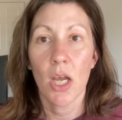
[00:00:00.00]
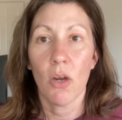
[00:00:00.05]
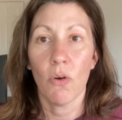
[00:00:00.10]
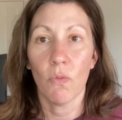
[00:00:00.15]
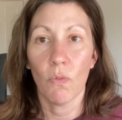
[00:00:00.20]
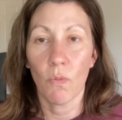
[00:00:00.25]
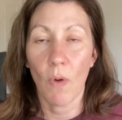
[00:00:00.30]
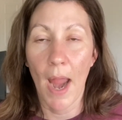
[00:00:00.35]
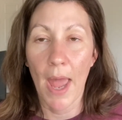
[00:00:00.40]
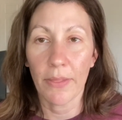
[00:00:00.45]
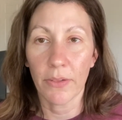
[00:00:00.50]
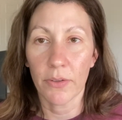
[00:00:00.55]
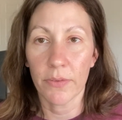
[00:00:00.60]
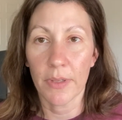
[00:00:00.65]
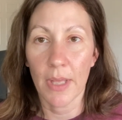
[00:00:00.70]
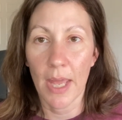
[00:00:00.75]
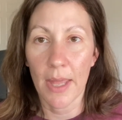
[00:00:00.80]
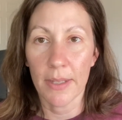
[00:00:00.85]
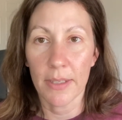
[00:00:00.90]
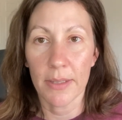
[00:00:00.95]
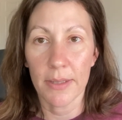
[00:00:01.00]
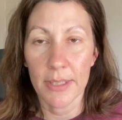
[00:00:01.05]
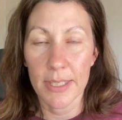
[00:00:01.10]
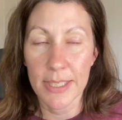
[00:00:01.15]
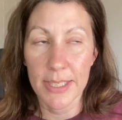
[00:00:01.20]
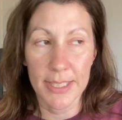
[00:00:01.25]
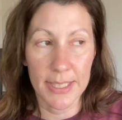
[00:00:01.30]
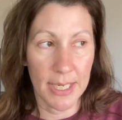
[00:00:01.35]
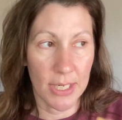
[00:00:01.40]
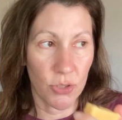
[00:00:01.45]
rather than the
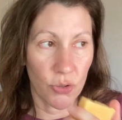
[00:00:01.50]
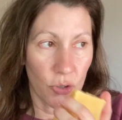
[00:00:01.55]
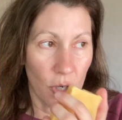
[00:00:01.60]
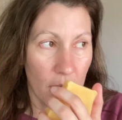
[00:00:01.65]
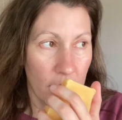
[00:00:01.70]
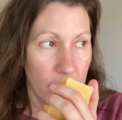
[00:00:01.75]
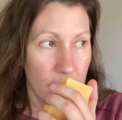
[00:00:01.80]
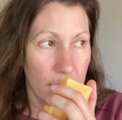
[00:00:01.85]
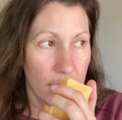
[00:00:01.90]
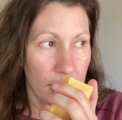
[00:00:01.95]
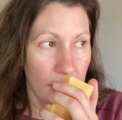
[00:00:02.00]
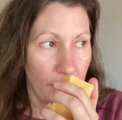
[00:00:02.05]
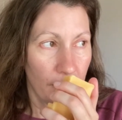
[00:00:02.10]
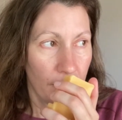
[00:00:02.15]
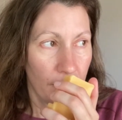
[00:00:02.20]
citrus.